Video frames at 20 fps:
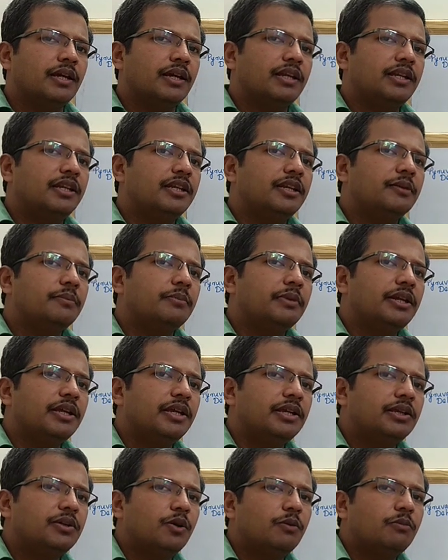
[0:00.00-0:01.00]
an
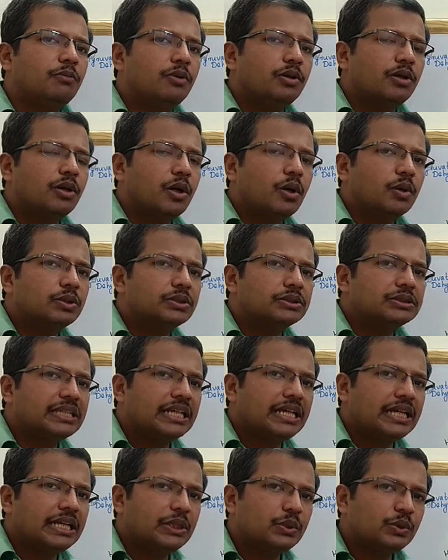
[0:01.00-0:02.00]
intermediate compound
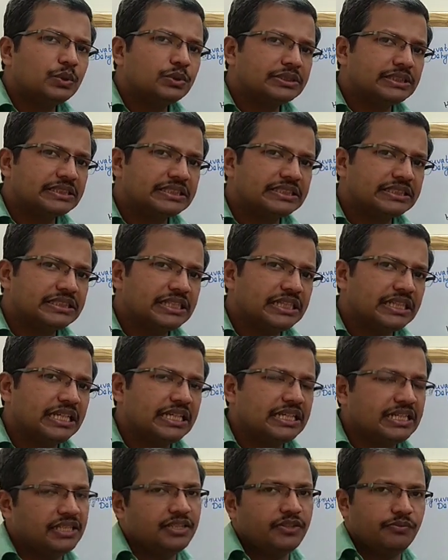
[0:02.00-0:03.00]

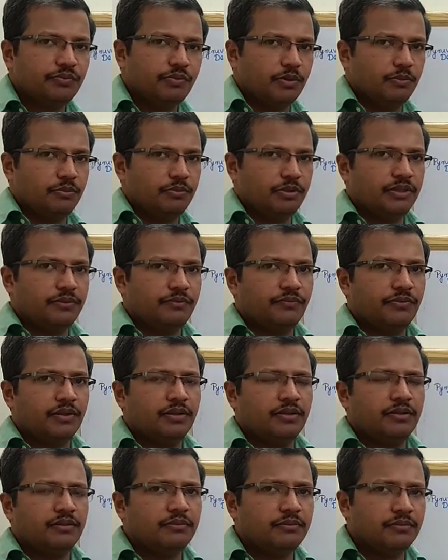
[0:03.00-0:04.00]
oxalosuccinate is formed.
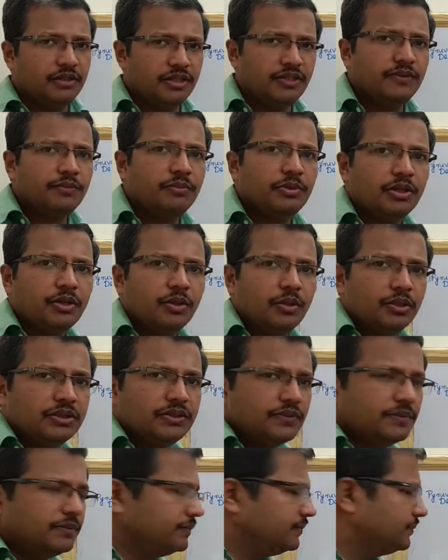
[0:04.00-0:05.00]
It is
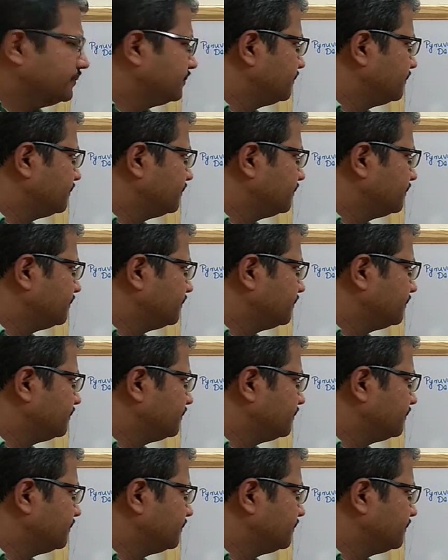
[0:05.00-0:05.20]
because